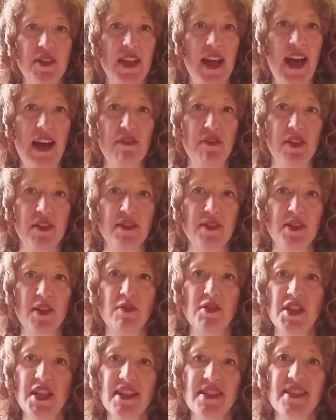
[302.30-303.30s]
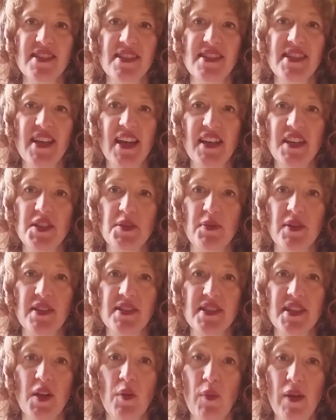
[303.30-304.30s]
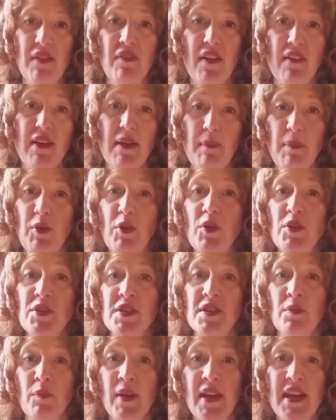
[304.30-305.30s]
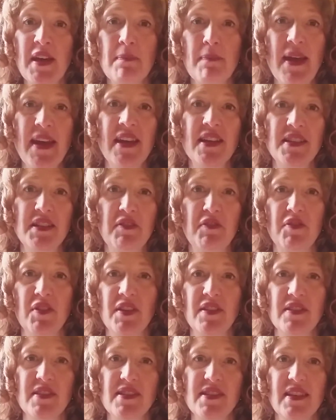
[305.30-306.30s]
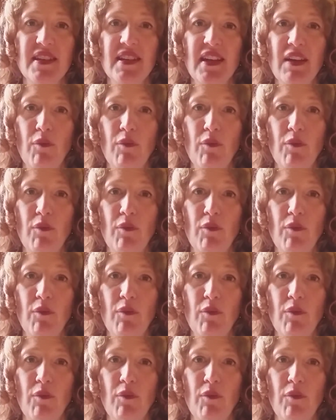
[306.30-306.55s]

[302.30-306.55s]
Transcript: in heaven. So Jesus is saying to us, you know, we're very important. We can make a difference.